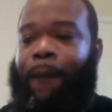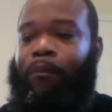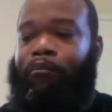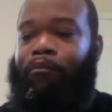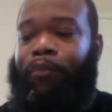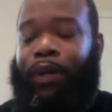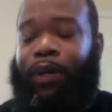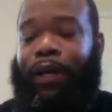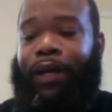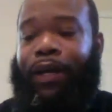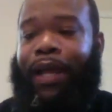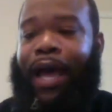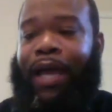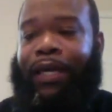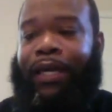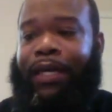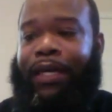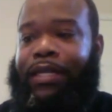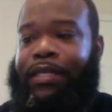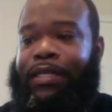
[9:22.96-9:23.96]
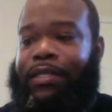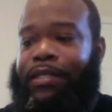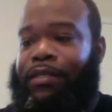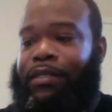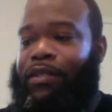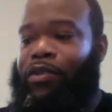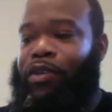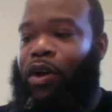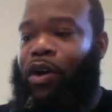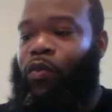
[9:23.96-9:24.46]
But I guess,
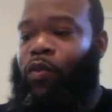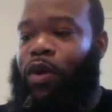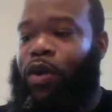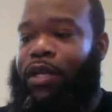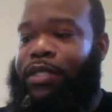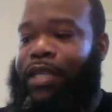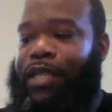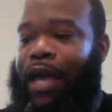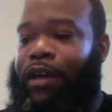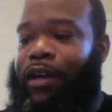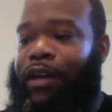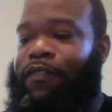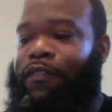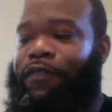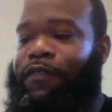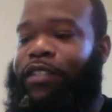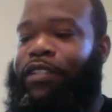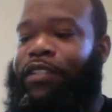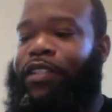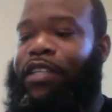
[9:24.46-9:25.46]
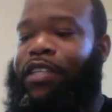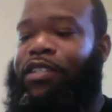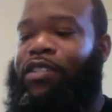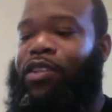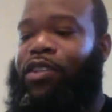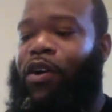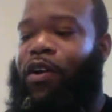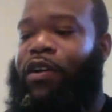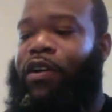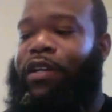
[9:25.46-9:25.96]
once I officially
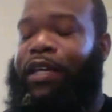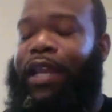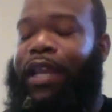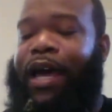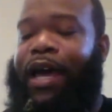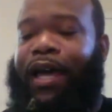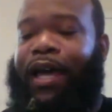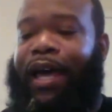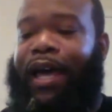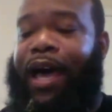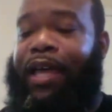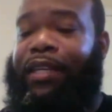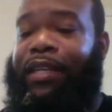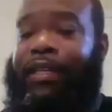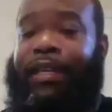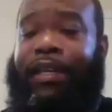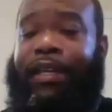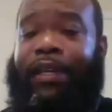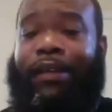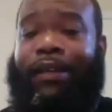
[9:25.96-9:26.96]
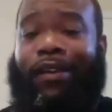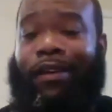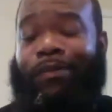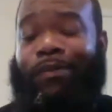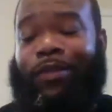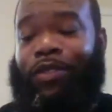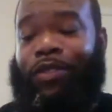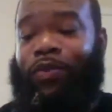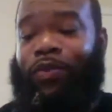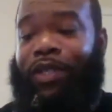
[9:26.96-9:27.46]
started, I did
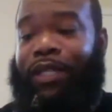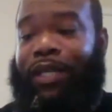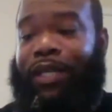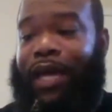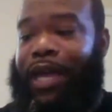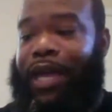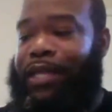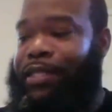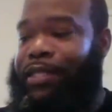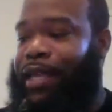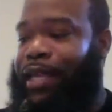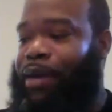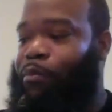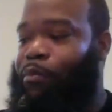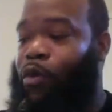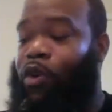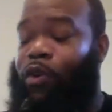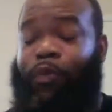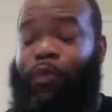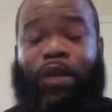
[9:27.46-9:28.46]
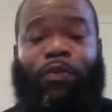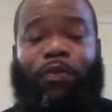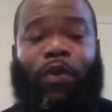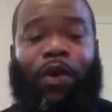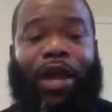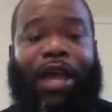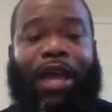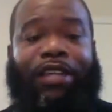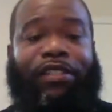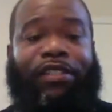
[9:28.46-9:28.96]
come to realize that more people
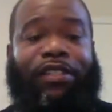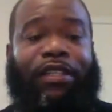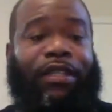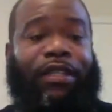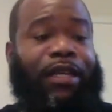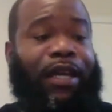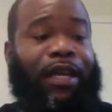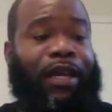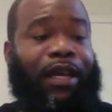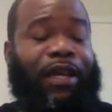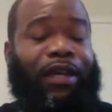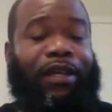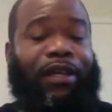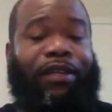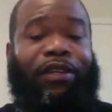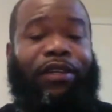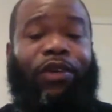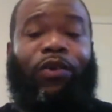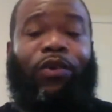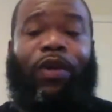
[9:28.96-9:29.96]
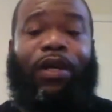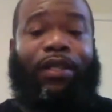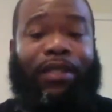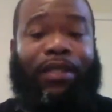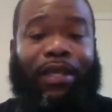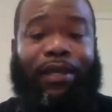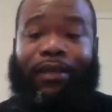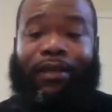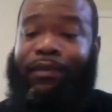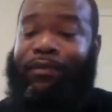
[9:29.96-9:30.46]
actually do it
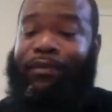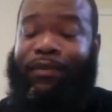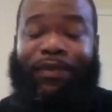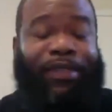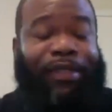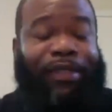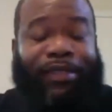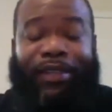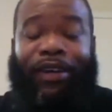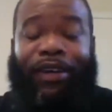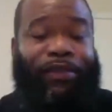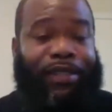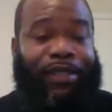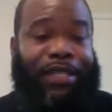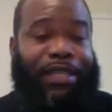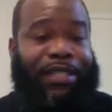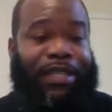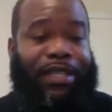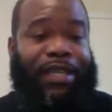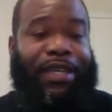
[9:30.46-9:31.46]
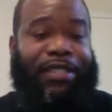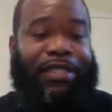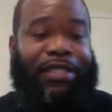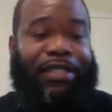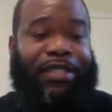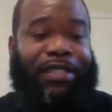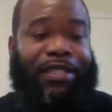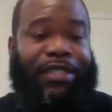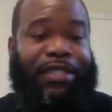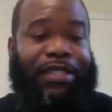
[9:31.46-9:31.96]
than, is led
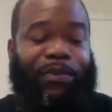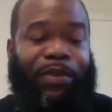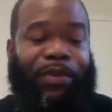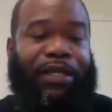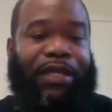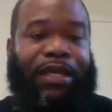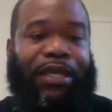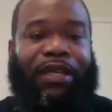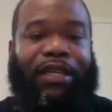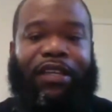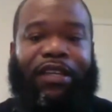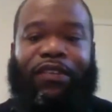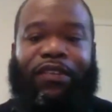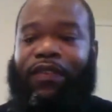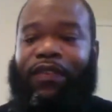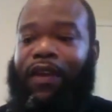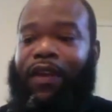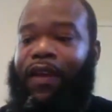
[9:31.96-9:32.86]
to believe.